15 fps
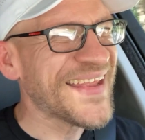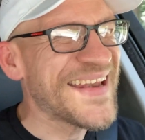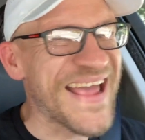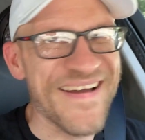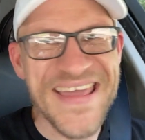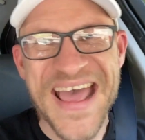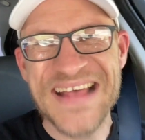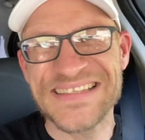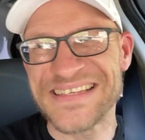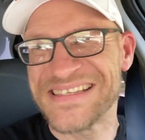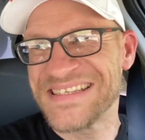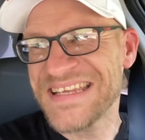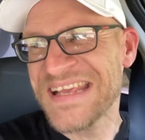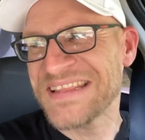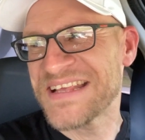Now, he hasn't
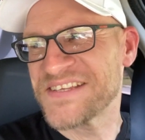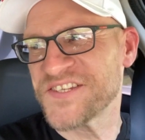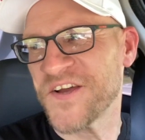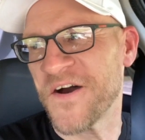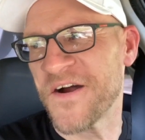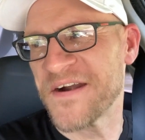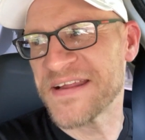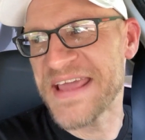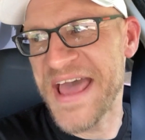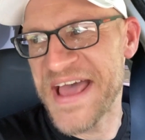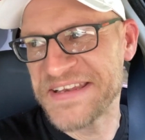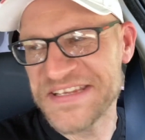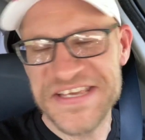seen this car yet.